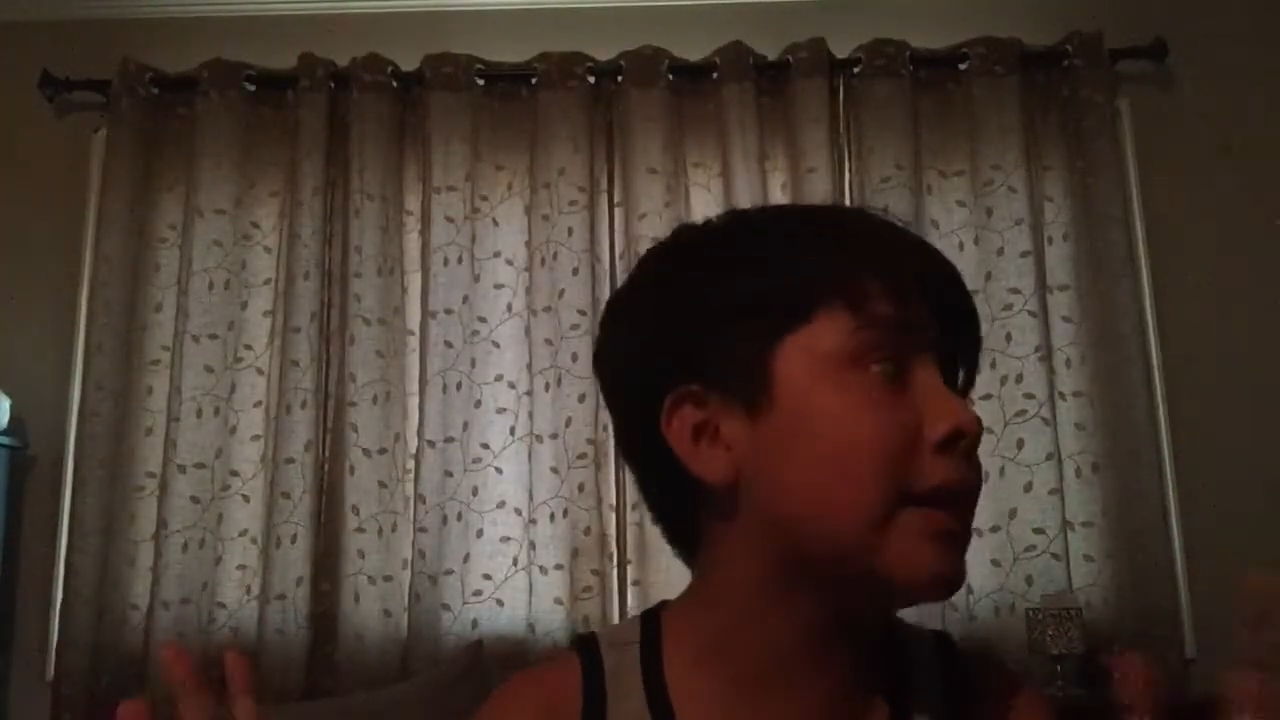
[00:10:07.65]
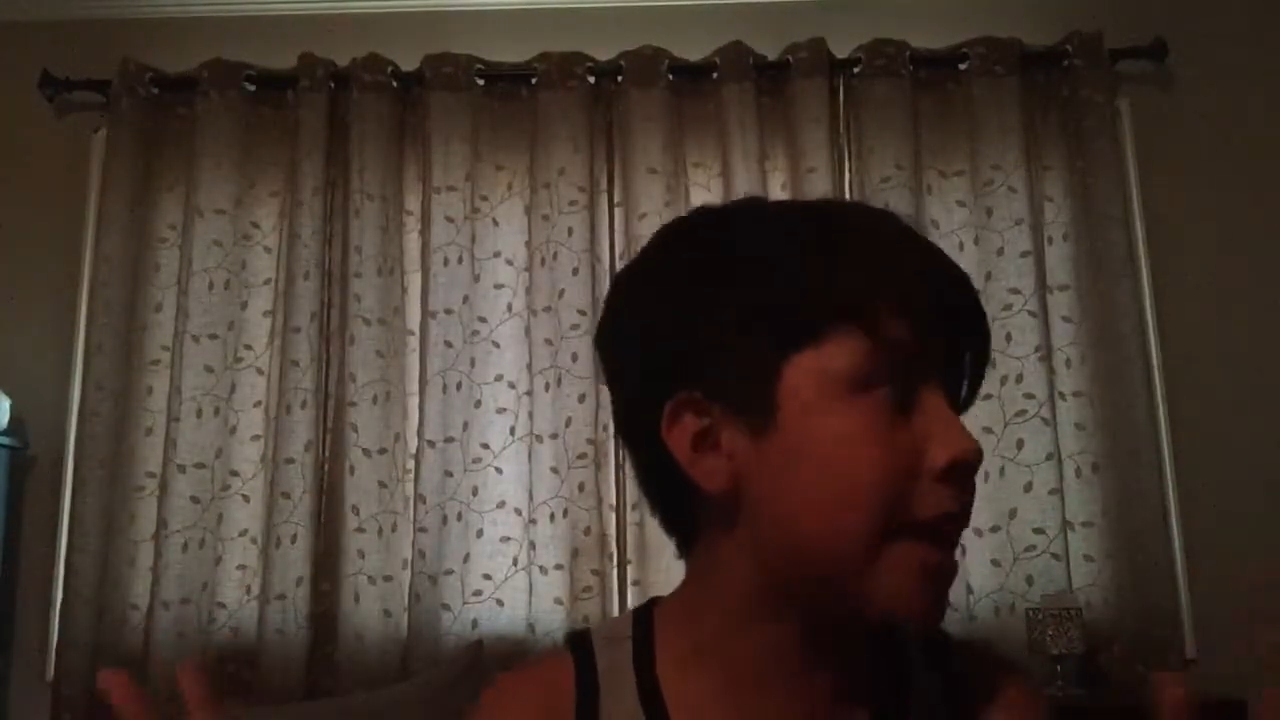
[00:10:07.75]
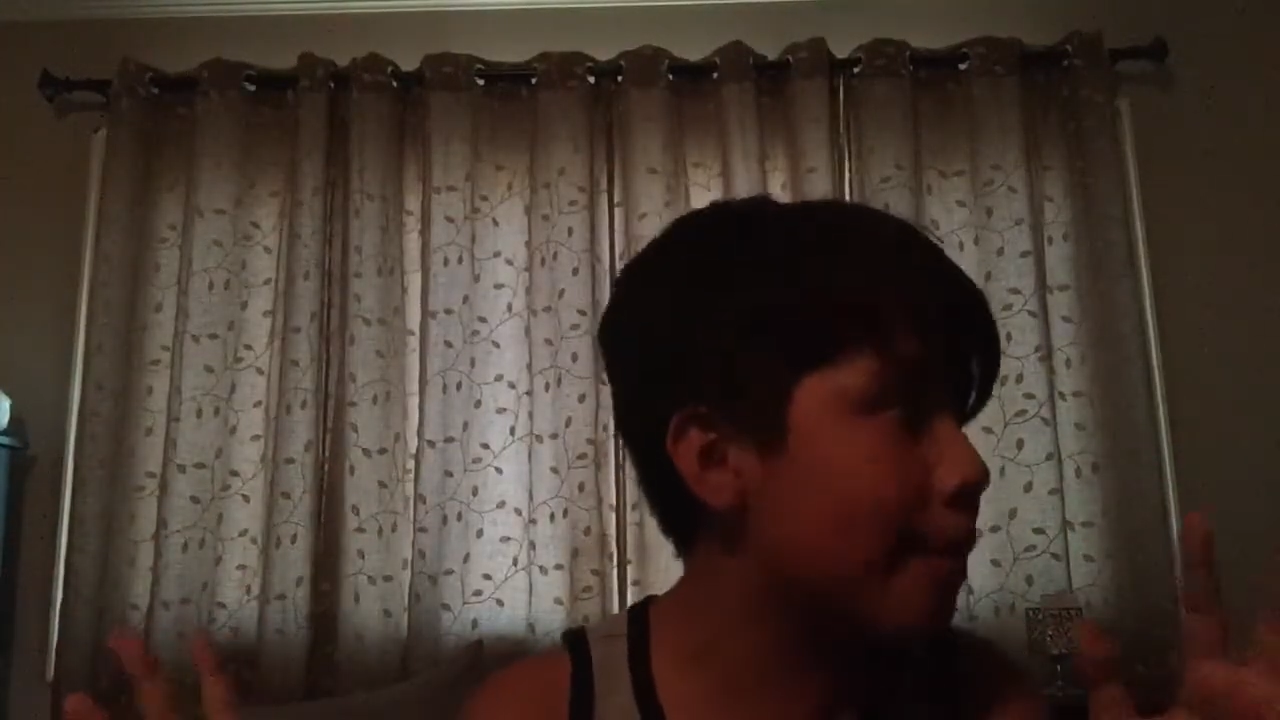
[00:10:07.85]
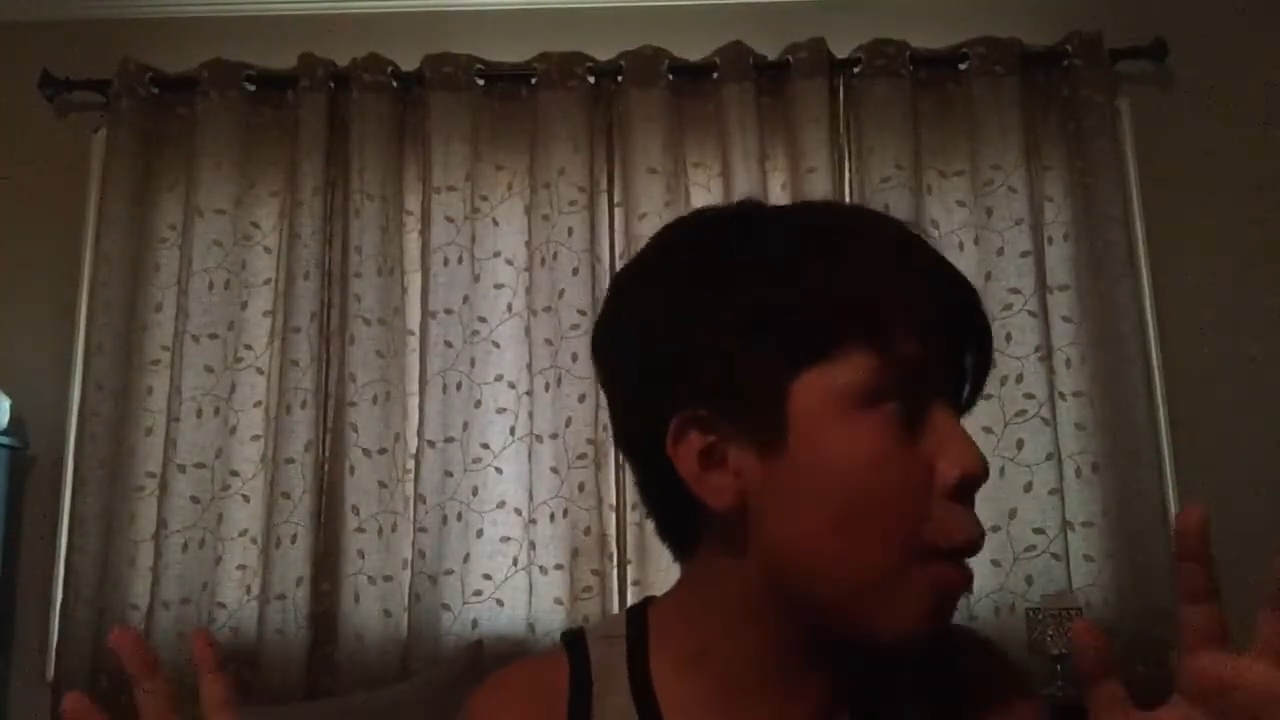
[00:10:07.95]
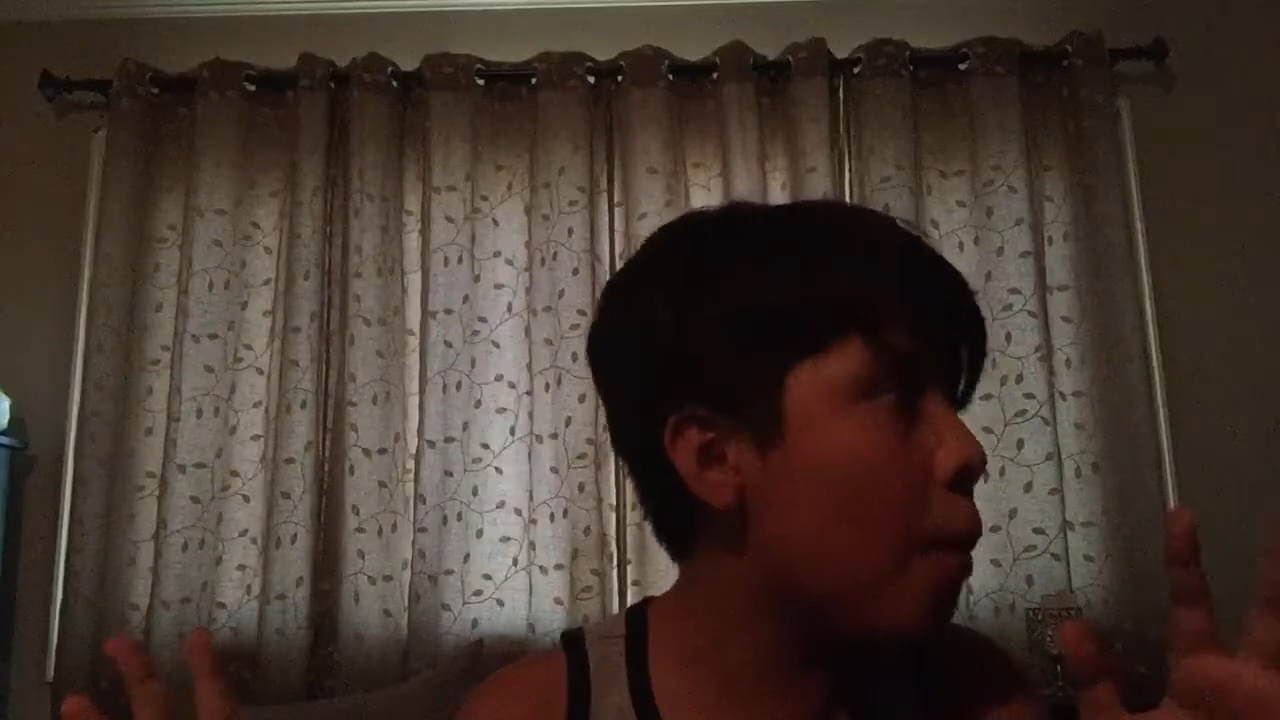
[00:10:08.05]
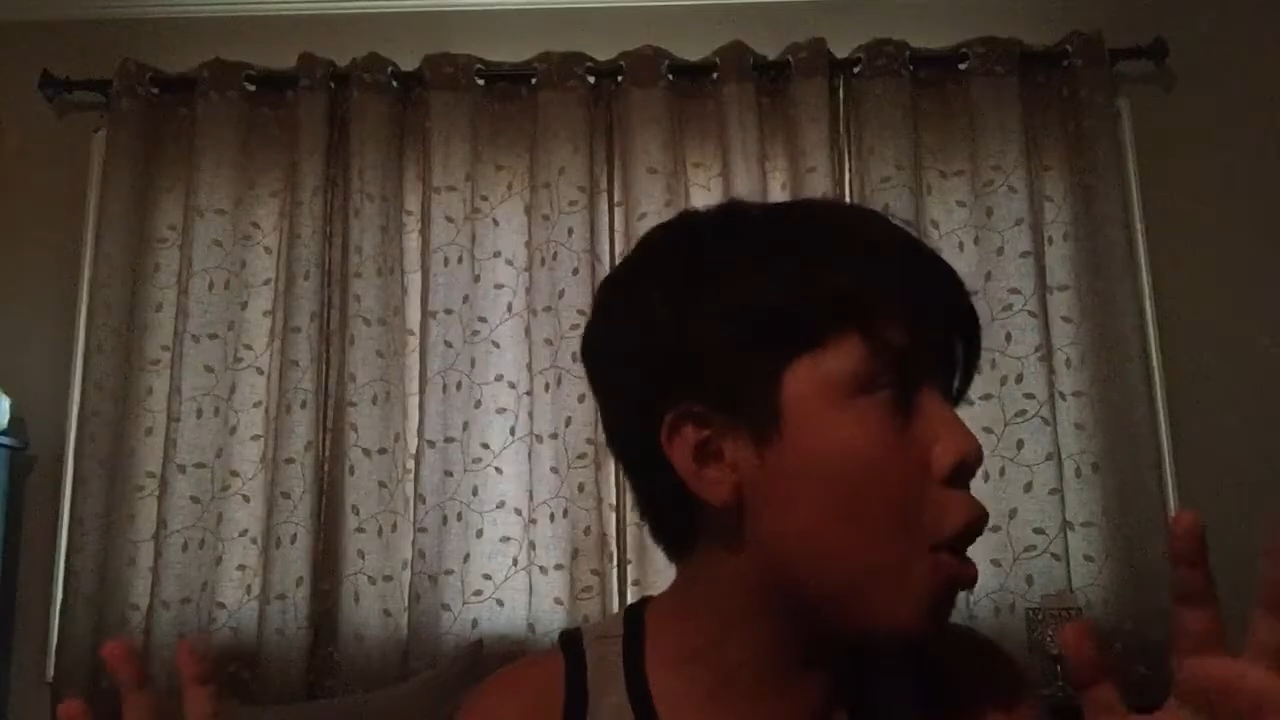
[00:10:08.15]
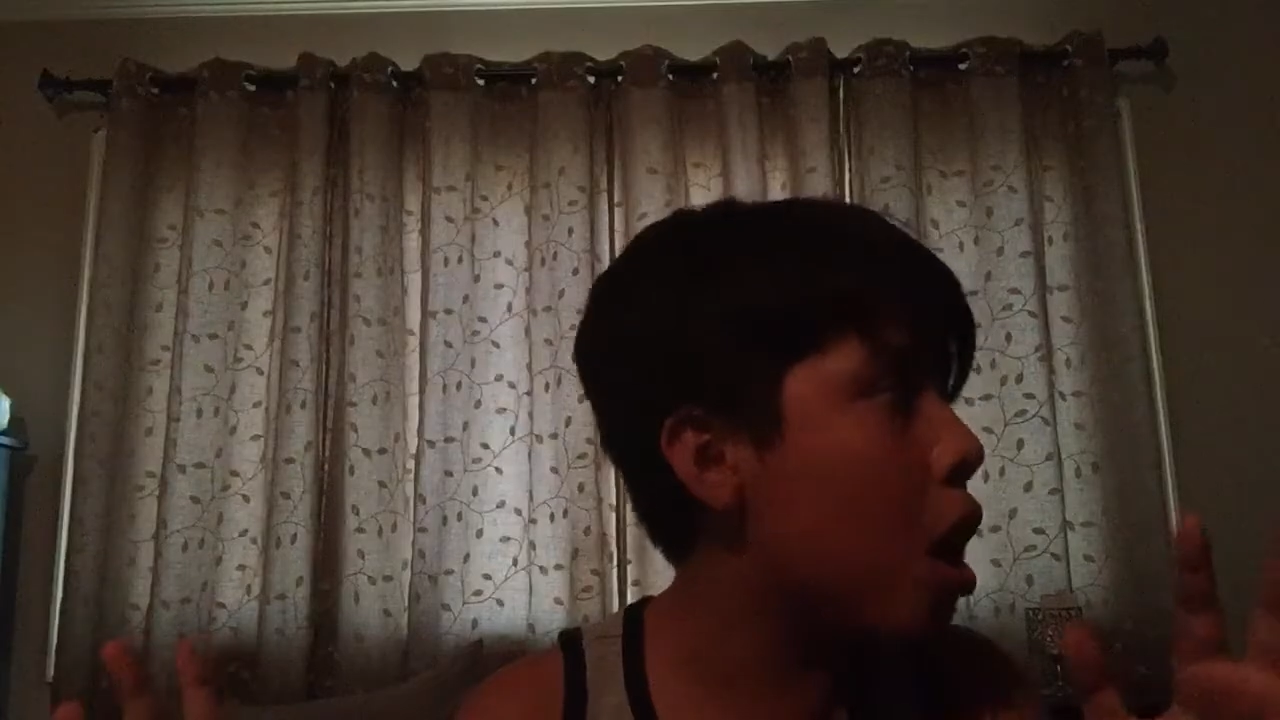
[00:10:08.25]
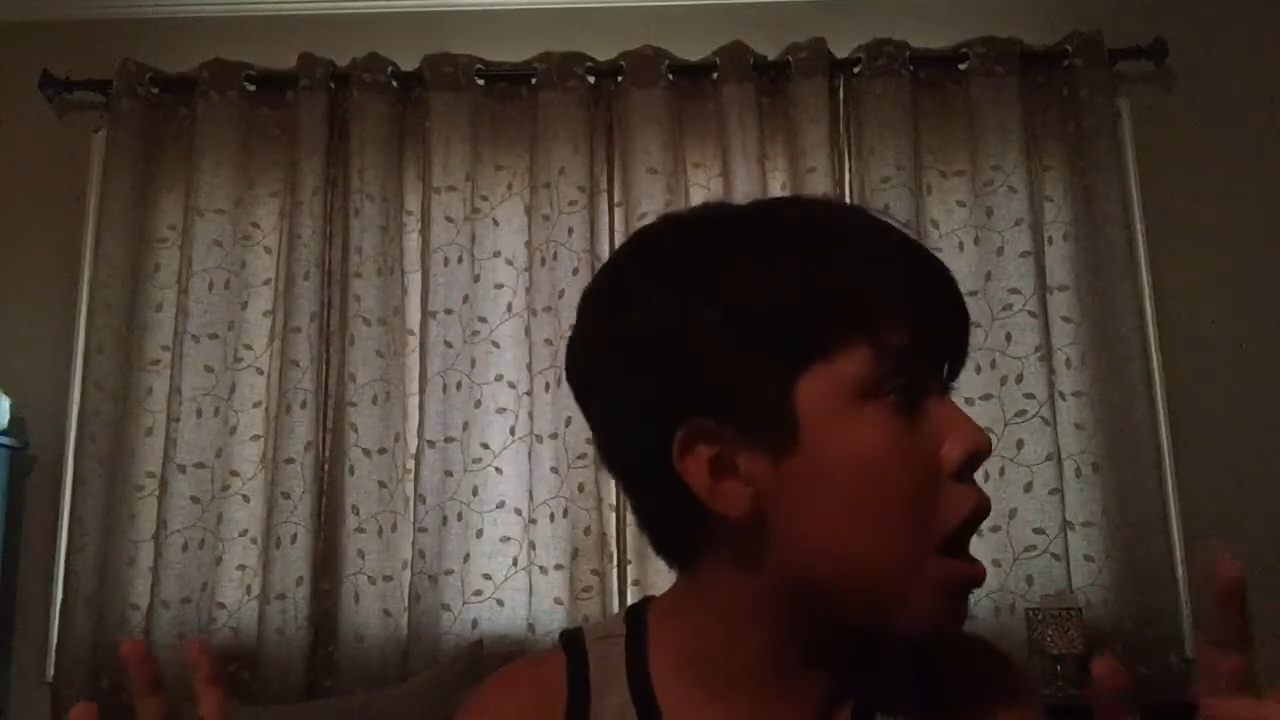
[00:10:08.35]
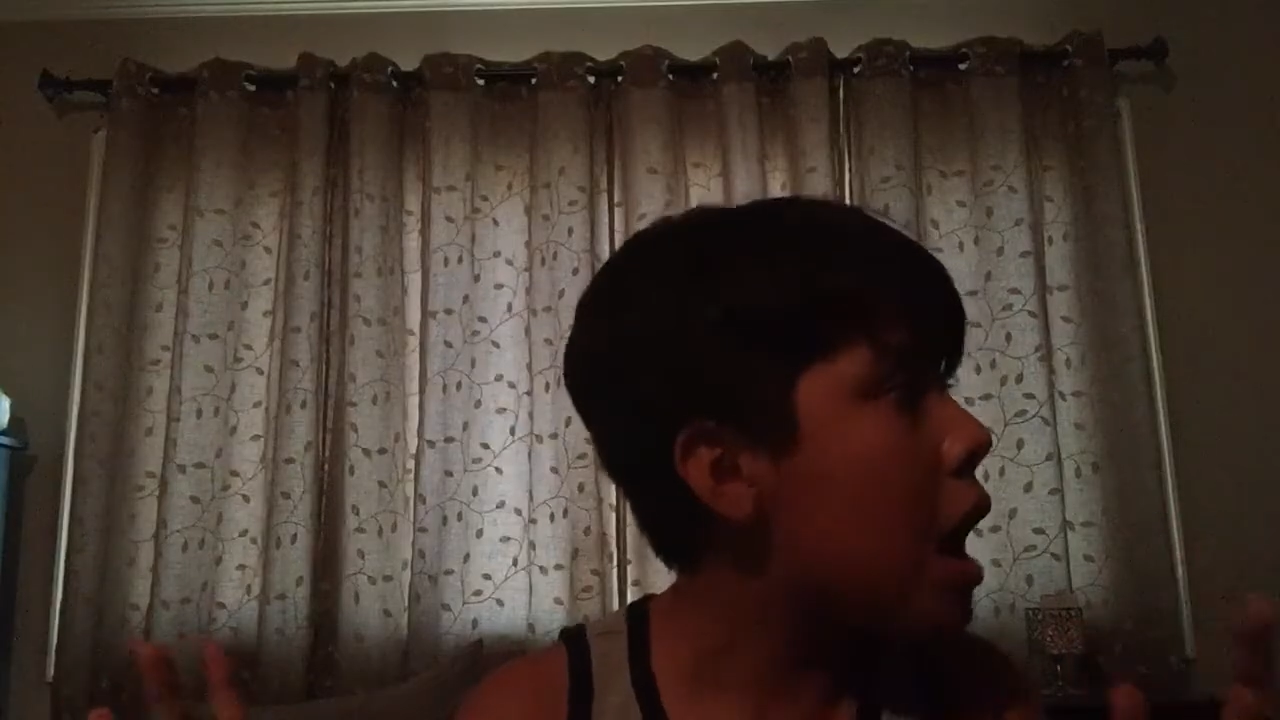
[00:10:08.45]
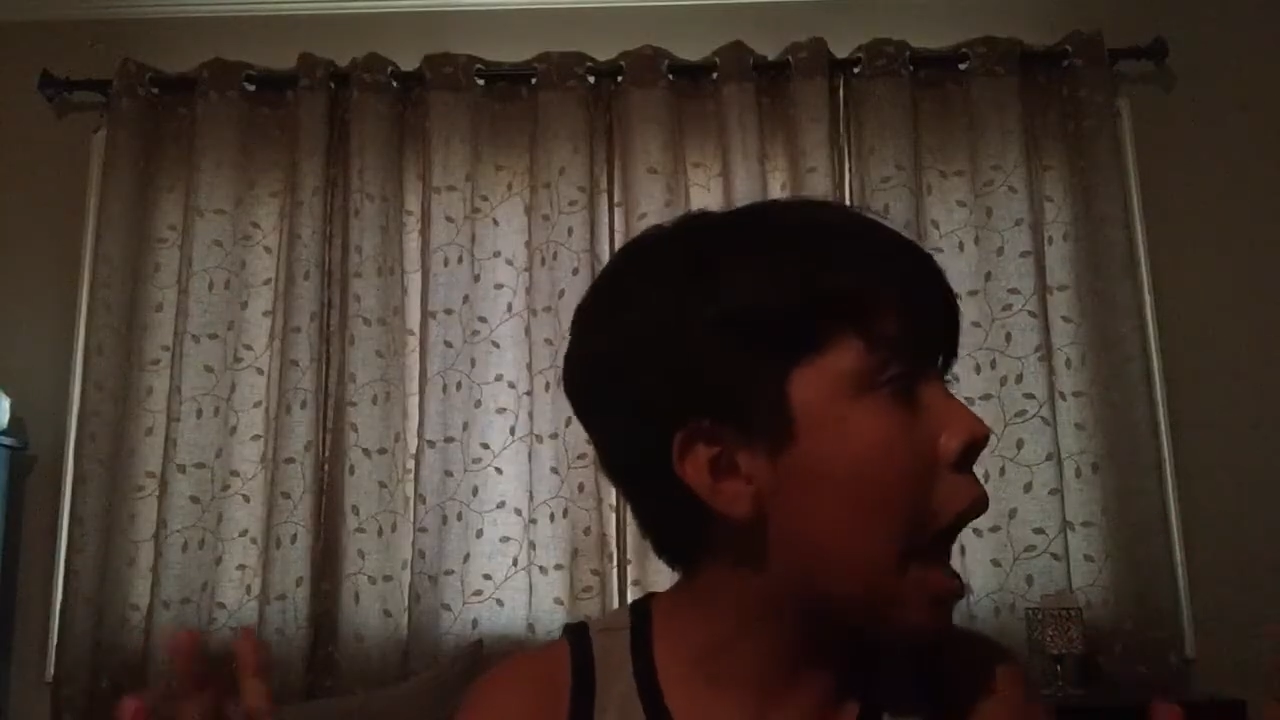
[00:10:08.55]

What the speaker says: him no more.